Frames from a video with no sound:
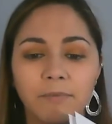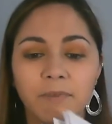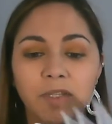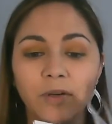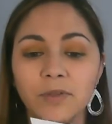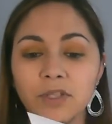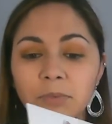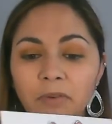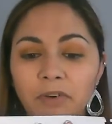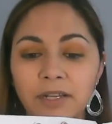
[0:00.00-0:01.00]
So
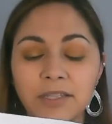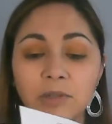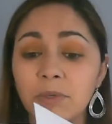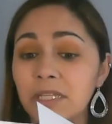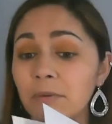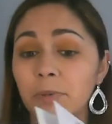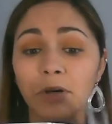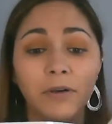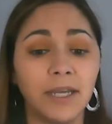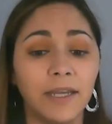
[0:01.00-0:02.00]
super fun, super
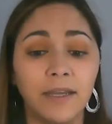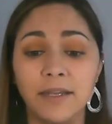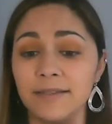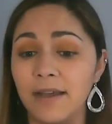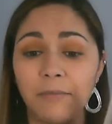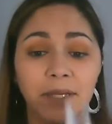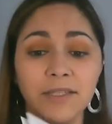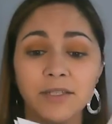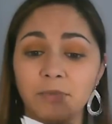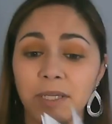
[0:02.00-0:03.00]
simple. It is not
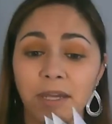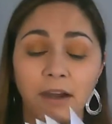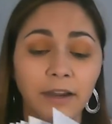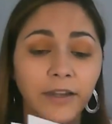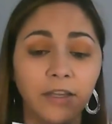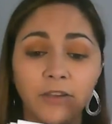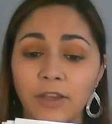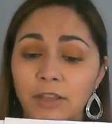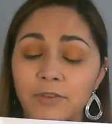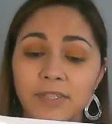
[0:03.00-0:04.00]
meant to be hard. You
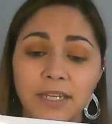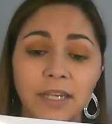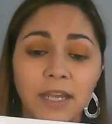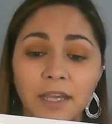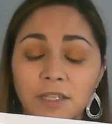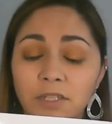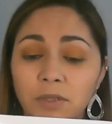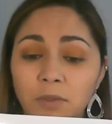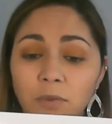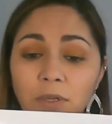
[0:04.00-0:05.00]
can use it
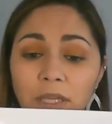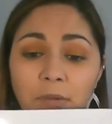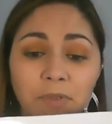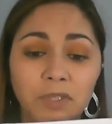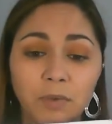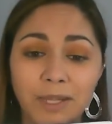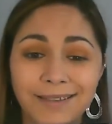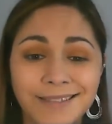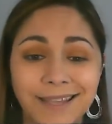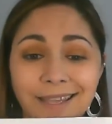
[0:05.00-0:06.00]
to keep
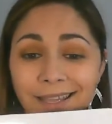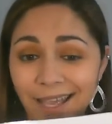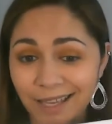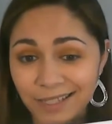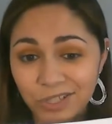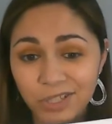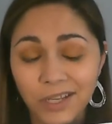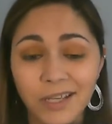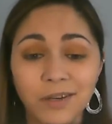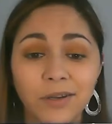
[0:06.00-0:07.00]
students engaged
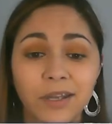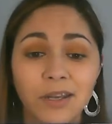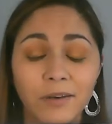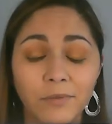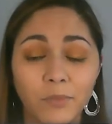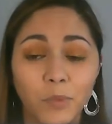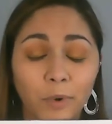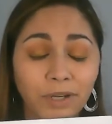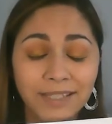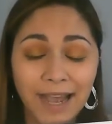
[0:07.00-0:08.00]
in
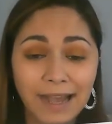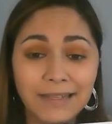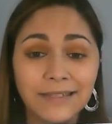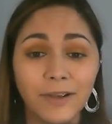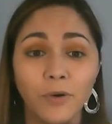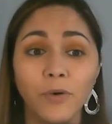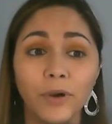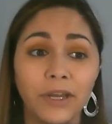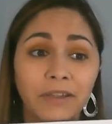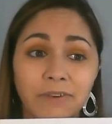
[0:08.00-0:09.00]
work tasks
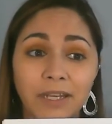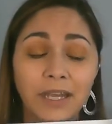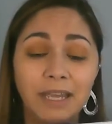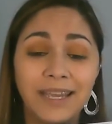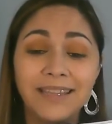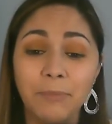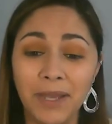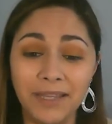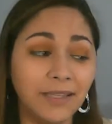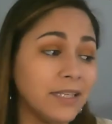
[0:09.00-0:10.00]
or even
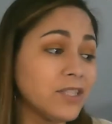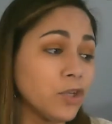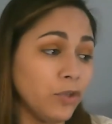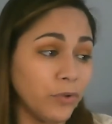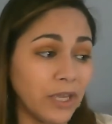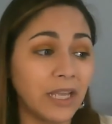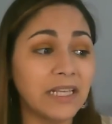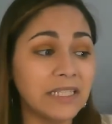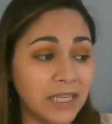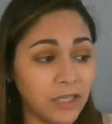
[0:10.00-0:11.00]
independence, so you can
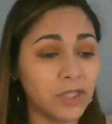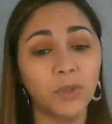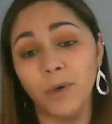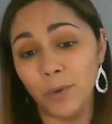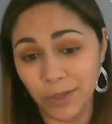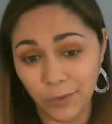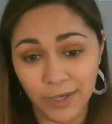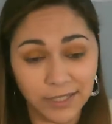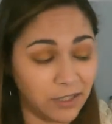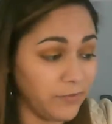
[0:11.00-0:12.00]
continue to work with the
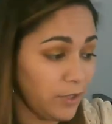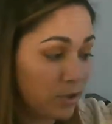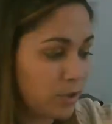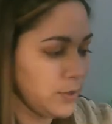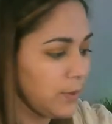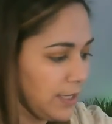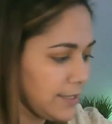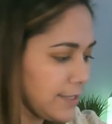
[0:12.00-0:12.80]
rest of your students.